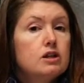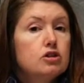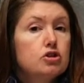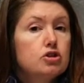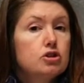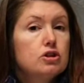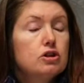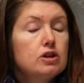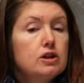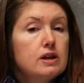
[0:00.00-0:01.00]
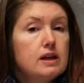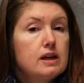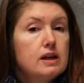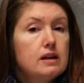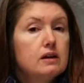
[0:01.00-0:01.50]

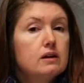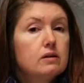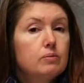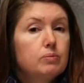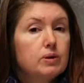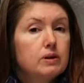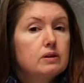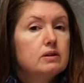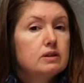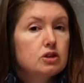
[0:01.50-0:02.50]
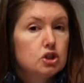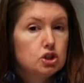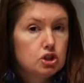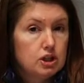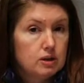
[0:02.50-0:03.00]
Ch-I-P.
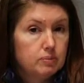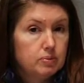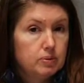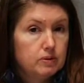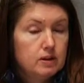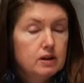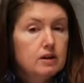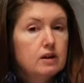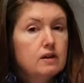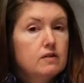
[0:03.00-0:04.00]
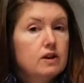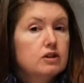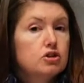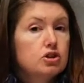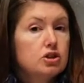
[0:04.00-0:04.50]
Chip. The
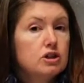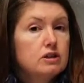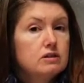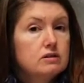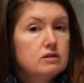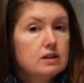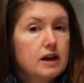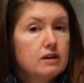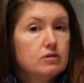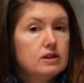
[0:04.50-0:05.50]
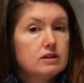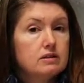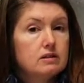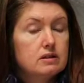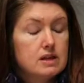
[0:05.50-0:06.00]
ch sound is
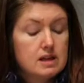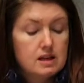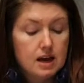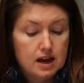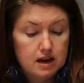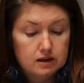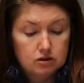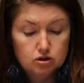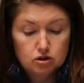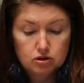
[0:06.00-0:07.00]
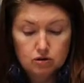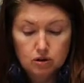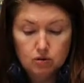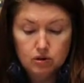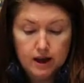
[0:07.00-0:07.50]
C-H.
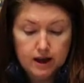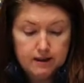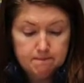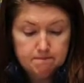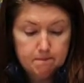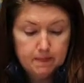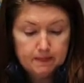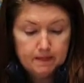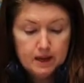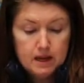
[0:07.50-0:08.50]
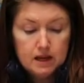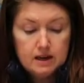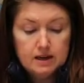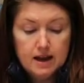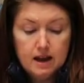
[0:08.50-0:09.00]
Okay?
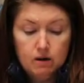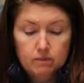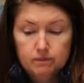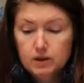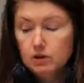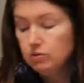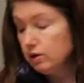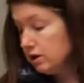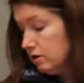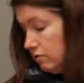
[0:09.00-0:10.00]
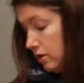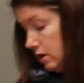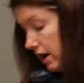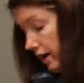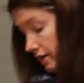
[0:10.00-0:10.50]
Now, we're going to work
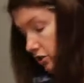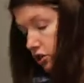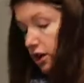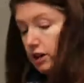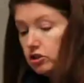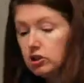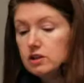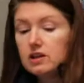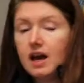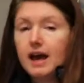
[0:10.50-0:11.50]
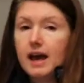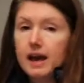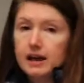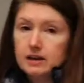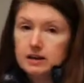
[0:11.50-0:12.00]
on changing the
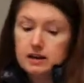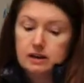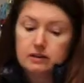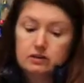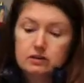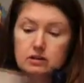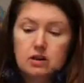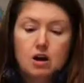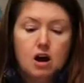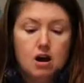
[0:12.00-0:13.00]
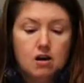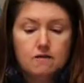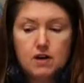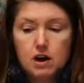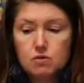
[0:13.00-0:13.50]
endings
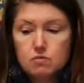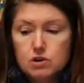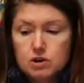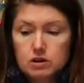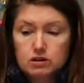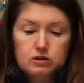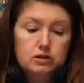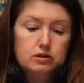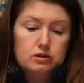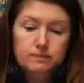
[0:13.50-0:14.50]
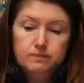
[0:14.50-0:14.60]
of our words.